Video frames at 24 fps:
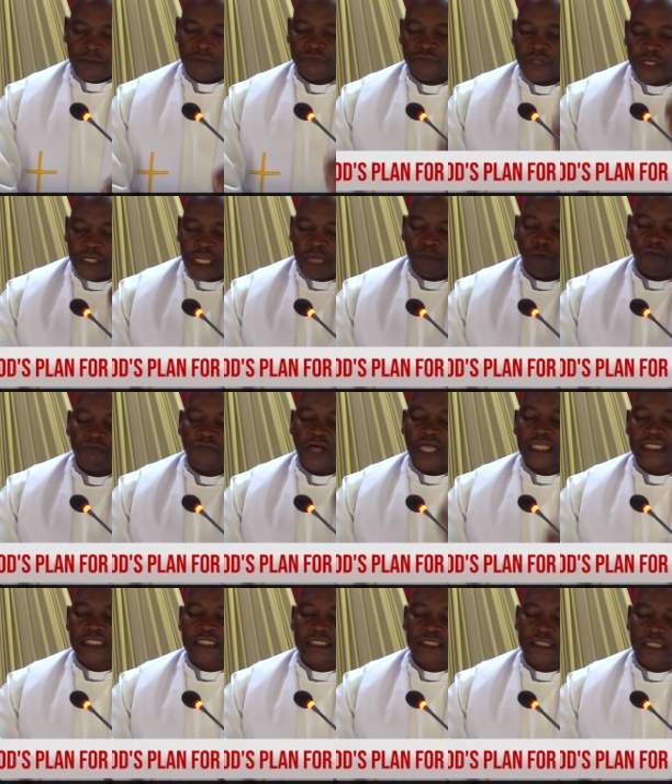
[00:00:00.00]
the name of
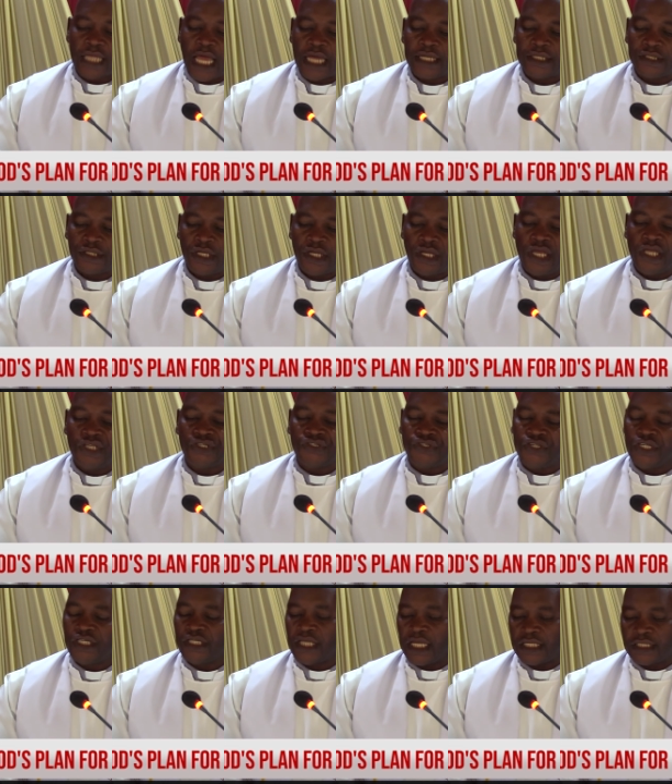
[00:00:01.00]
that Son is
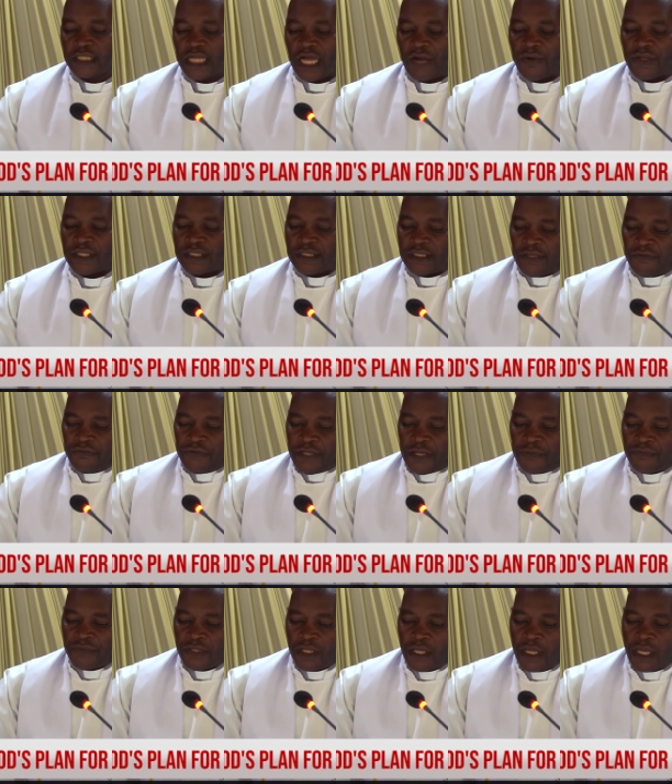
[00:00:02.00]
Jesus, our Savior.
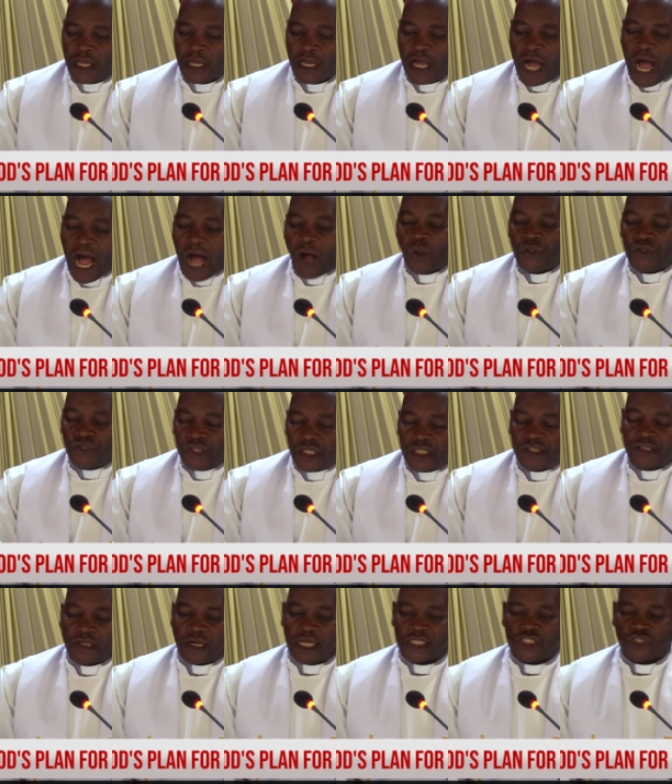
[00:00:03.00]
How
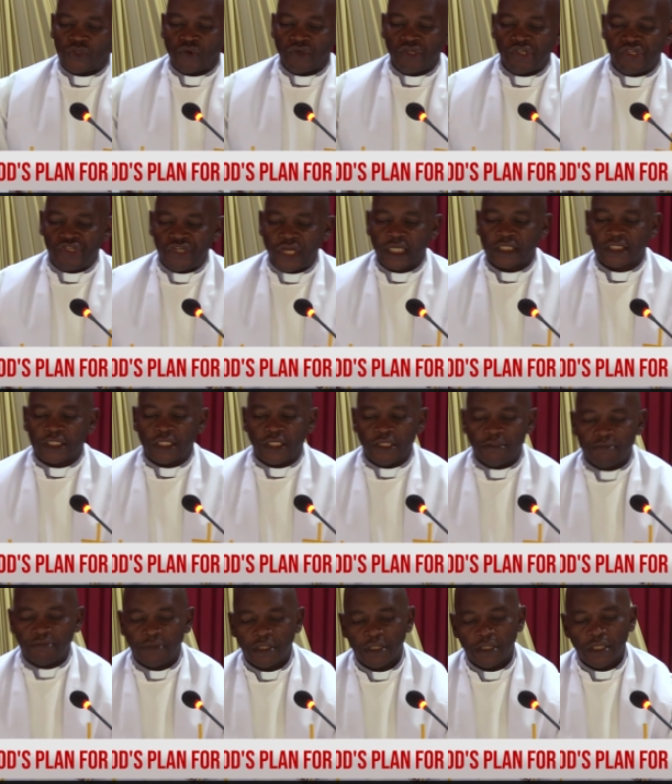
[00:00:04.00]
dangerous to reject
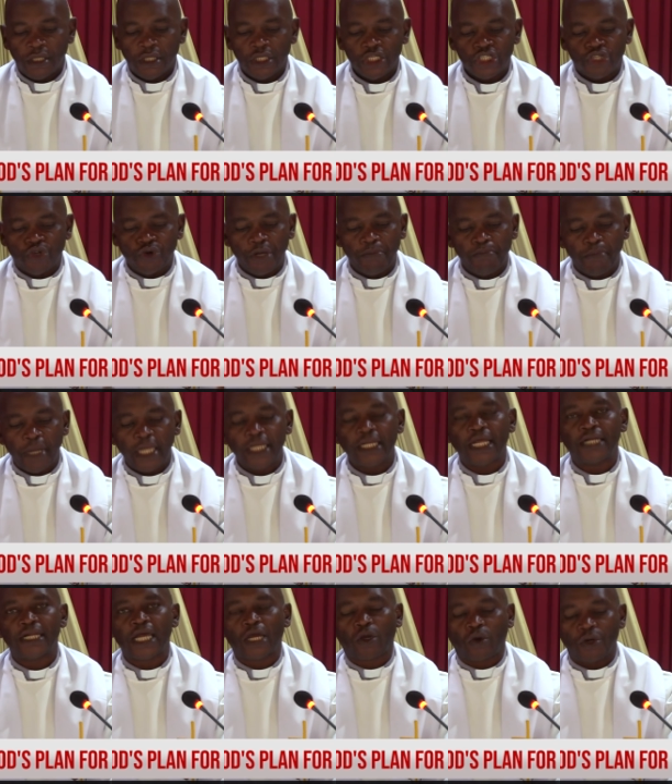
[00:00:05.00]
him, to remain
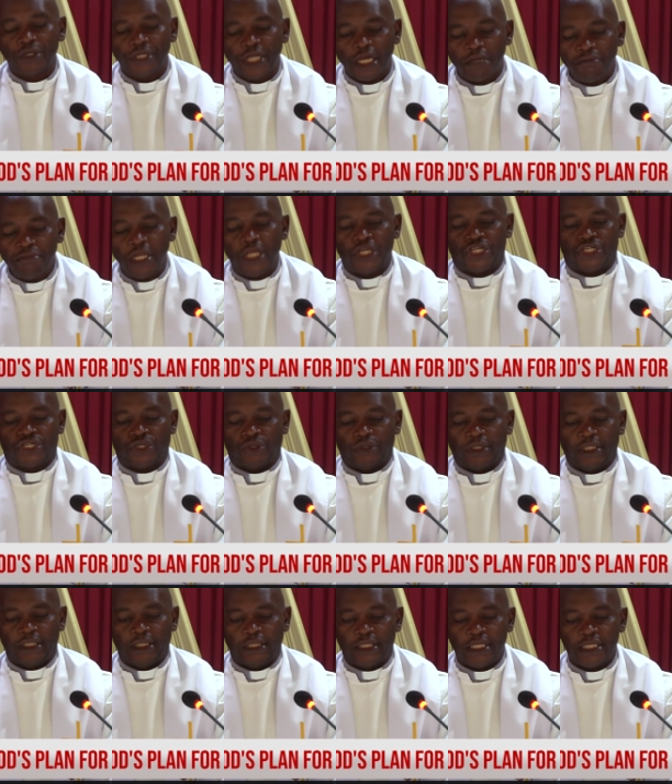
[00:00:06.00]
under condemnation
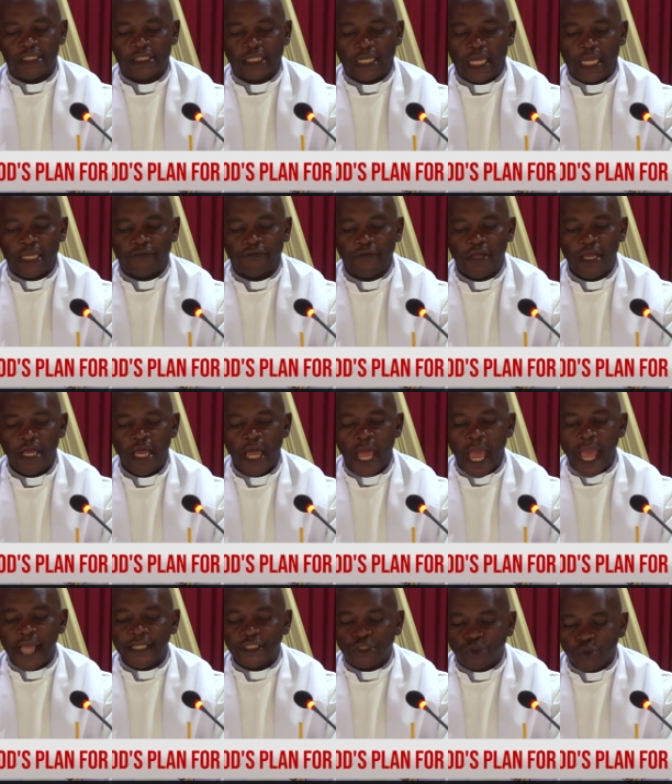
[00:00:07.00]
in this life,
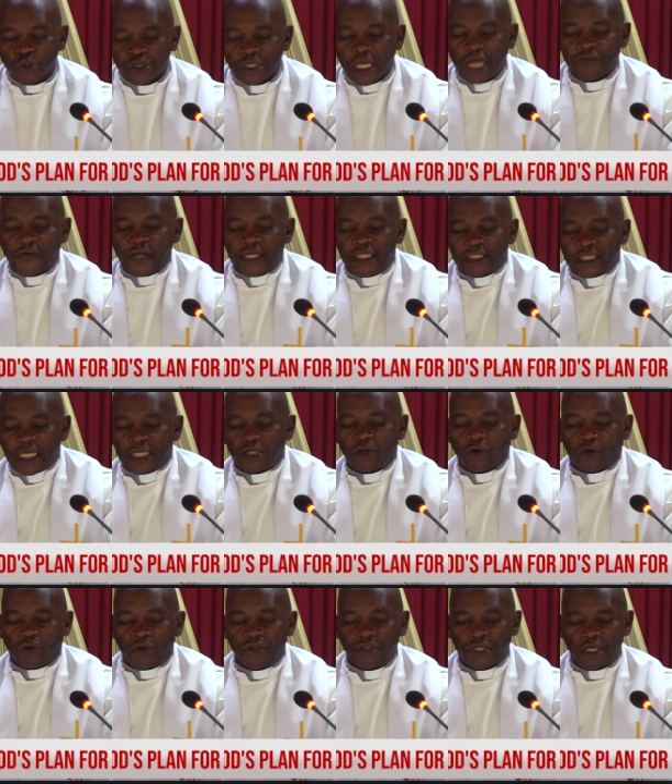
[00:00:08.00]
and to suffer internal
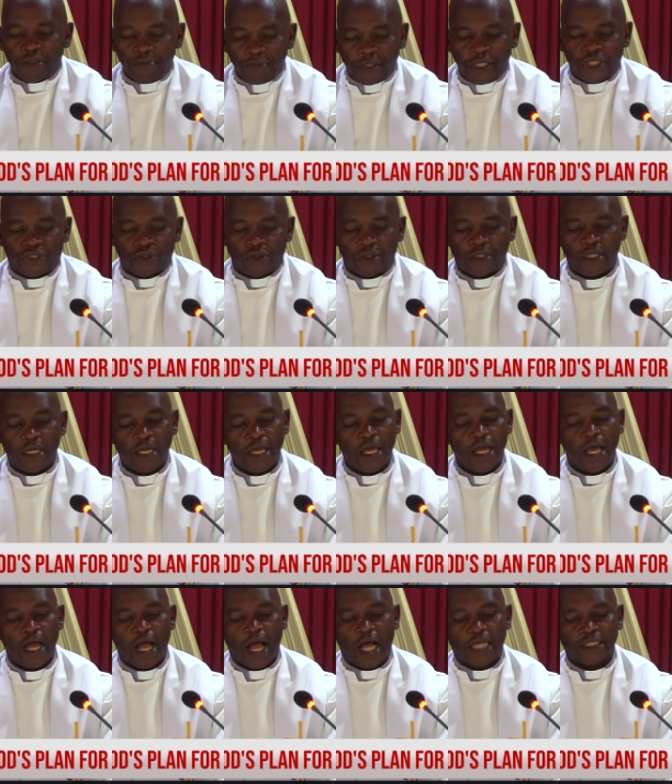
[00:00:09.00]
condemnation
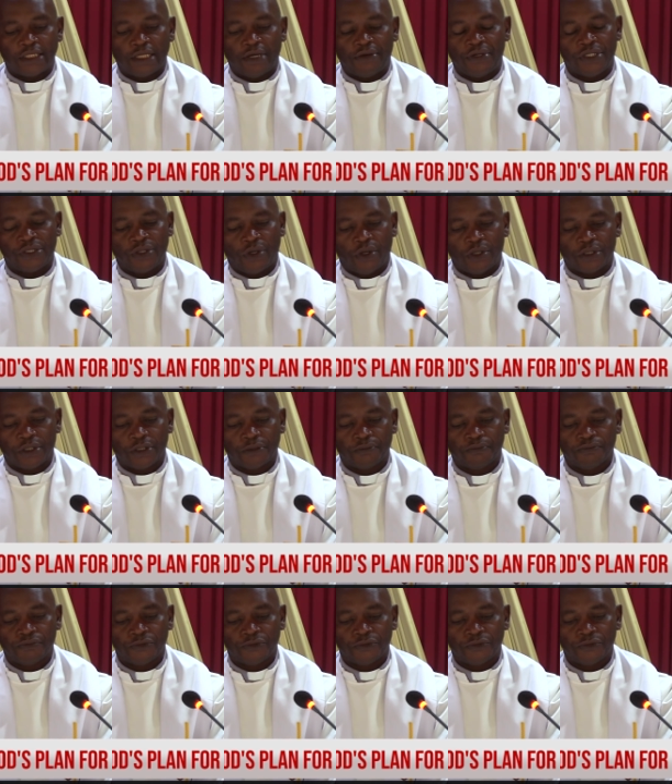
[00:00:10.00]
as a result.